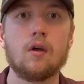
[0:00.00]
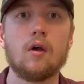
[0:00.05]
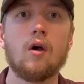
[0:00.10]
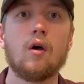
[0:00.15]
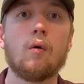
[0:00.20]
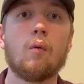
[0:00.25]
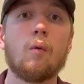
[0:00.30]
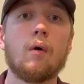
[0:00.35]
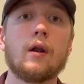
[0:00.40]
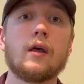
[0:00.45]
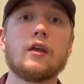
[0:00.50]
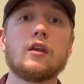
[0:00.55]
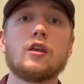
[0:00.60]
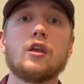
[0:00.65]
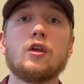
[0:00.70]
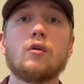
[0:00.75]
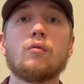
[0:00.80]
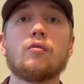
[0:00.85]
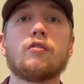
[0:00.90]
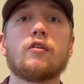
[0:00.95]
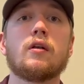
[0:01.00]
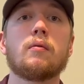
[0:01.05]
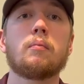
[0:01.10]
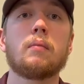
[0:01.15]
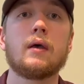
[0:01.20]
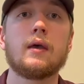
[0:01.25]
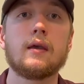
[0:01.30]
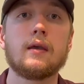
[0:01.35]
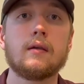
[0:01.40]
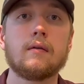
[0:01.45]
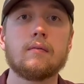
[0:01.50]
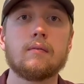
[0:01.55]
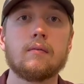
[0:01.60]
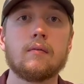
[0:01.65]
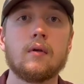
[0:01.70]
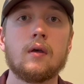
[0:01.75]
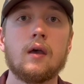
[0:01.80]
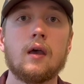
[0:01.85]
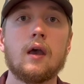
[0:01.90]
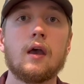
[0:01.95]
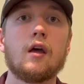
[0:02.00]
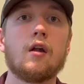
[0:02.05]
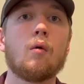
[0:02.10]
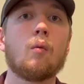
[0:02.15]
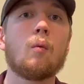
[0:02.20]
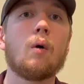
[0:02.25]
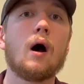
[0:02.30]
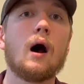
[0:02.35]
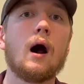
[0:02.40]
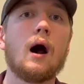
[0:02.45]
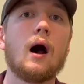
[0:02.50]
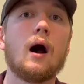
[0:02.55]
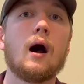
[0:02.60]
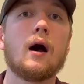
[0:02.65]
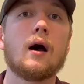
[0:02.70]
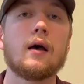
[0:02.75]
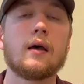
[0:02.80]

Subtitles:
what it used to be, and why